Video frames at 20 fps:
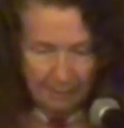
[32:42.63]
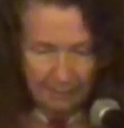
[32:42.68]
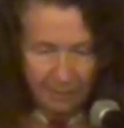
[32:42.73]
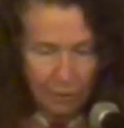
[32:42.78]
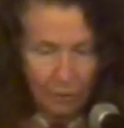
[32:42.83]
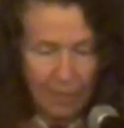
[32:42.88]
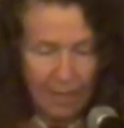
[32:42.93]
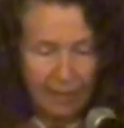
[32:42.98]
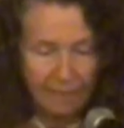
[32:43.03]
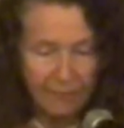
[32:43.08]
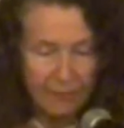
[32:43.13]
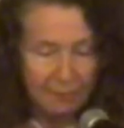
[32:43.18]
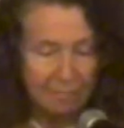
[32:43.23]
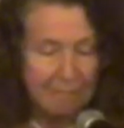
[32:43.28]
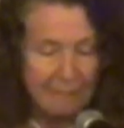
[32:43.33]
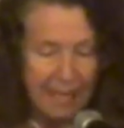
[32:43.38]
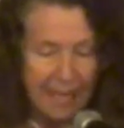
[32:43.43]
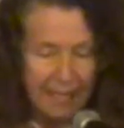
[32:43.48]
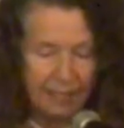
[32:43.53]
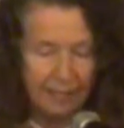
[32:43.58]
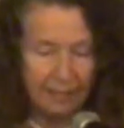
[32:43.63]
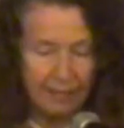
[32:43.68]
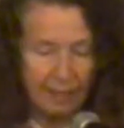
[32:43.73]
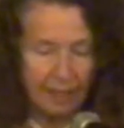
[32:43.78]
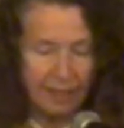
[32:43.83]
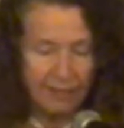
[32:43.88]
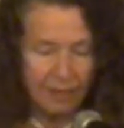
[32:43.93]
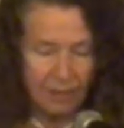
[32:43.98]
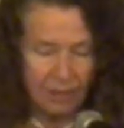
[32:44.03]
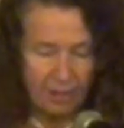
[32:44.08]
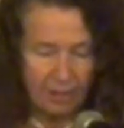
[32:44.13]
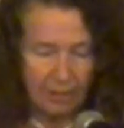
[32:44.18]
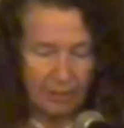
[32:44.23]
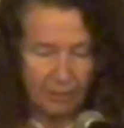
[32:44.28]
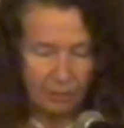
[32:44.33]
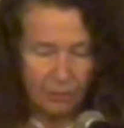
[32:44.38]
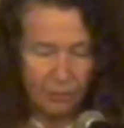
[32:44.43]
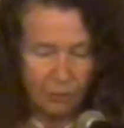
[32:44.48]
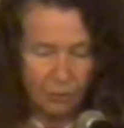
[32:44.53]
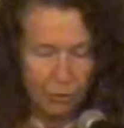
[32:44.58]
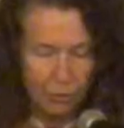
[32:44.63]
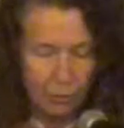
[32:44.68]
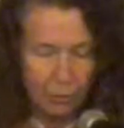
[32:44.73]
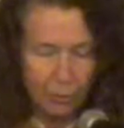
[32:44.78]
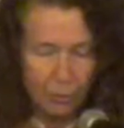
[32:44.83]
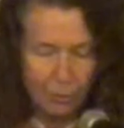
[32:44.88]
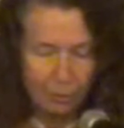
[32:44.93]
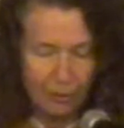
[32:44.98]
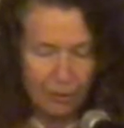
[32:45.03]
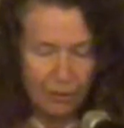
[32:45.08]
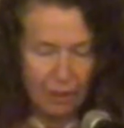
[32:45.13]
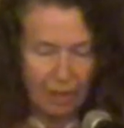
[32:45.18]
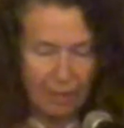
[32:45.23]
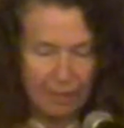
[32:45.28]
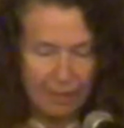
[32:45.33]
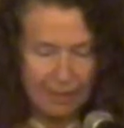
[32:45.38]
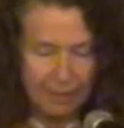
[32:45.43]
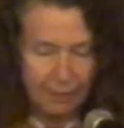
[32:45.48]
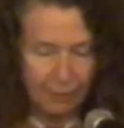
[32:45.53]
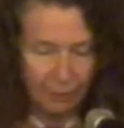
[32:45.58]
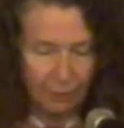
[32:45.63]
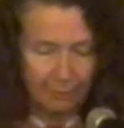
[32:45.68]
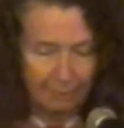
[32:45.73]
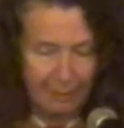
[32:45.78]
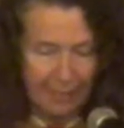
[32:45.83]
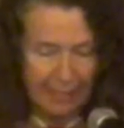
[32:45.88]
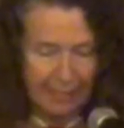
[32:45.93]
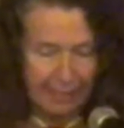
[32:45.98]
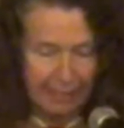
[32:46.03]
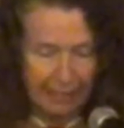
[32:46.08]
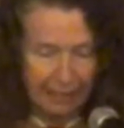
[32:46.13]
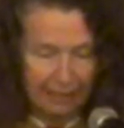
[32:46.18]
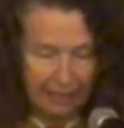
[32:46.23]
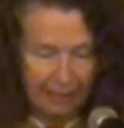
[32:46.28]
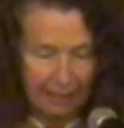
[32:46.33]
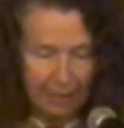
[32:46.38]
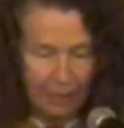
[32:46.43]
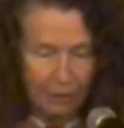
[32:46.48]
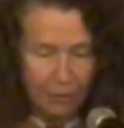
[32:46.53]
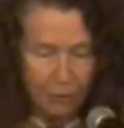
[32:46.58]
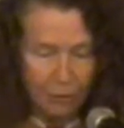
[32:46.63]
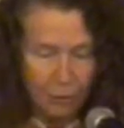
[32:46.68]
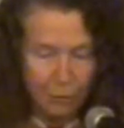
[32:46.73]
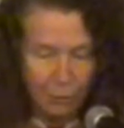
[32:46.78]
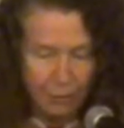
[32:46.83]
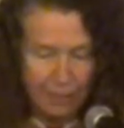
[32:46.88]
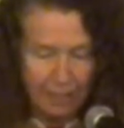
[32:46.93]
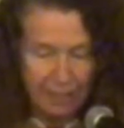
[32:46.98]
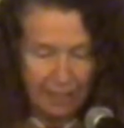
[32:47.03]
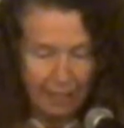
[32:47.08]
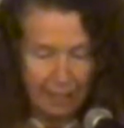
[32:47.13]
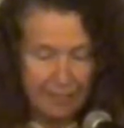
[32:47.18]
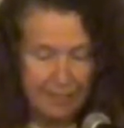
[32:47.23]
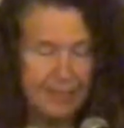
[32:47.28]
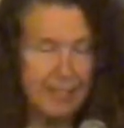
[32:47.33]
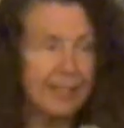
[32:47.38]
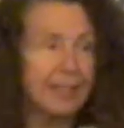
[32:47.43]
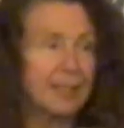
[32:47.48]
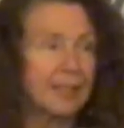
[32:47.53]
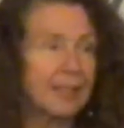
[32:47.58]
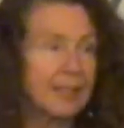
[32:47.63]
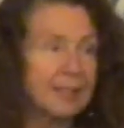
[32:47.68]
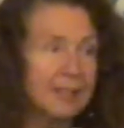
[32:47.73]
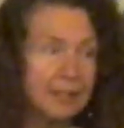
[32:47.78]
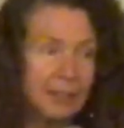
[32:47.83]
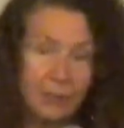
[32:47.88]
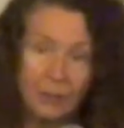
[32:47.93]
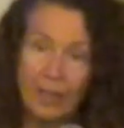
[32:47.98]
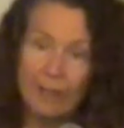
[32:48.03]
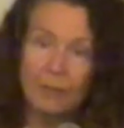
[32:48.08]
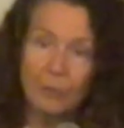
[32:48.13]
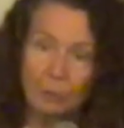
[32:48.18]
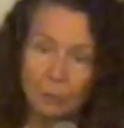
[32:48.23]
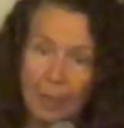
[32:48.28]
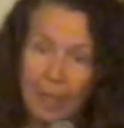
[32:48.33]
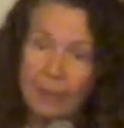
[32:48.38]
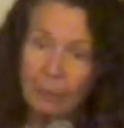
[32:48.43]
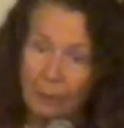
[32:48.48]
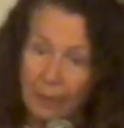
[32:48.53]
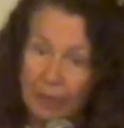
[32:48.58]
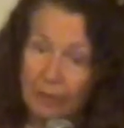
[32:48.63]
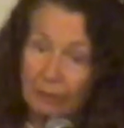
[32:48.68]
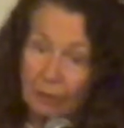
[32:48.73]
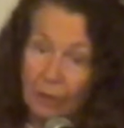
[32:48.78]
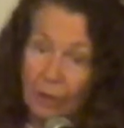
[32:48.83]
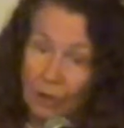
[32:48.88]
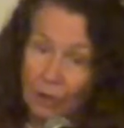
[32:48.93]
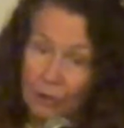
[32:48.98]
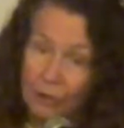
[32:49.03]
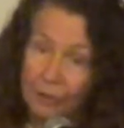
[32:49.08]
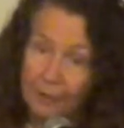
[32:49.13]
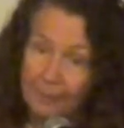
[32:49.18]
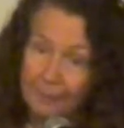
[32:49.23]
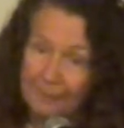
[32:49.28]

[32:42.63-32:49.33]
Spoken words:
You have to make an idea, choose which idea you're making, do the idea, and then you have to write what you learn.